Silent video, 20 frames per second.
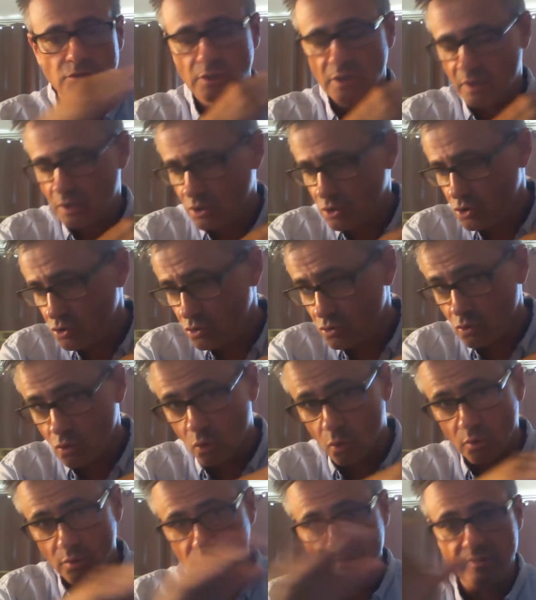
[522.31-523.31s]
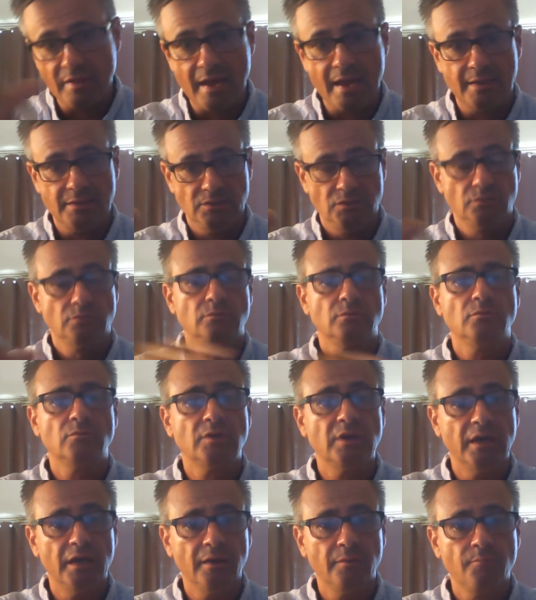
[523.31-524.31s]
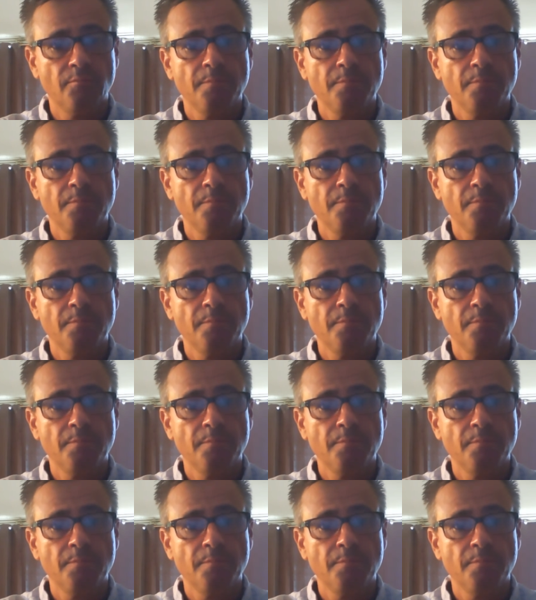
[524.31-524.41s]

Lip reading: Ignore that, okay?